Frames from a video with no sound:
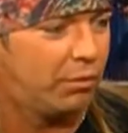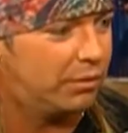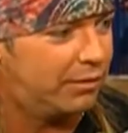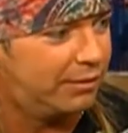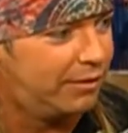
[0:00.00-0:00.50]

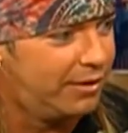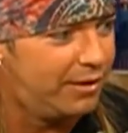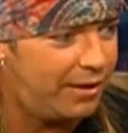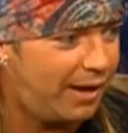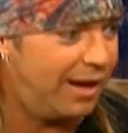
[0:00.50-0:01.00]
and
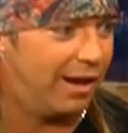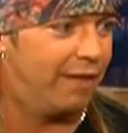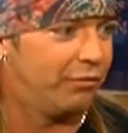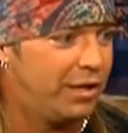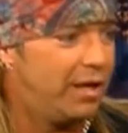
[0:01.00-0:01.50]
and
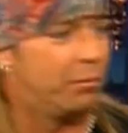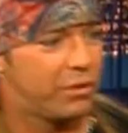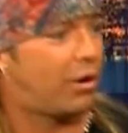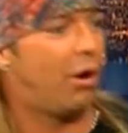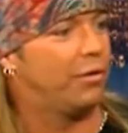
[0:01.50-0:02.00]
lovely. And with
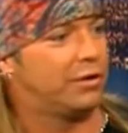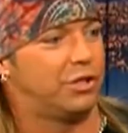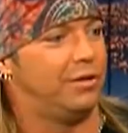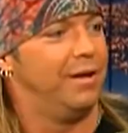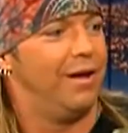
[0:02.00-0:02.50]
all the
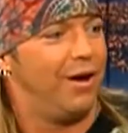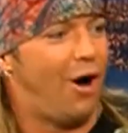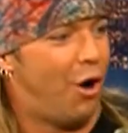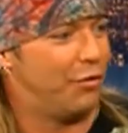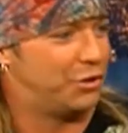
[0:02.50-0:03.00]

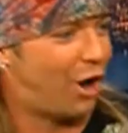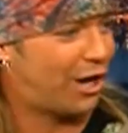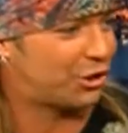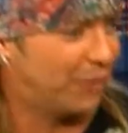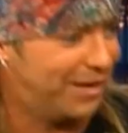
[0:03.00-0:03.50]
all the
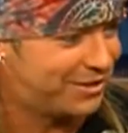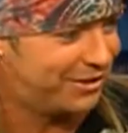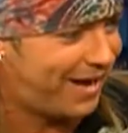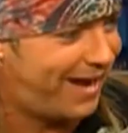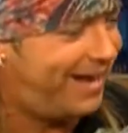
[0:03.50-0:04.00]
doctoring today,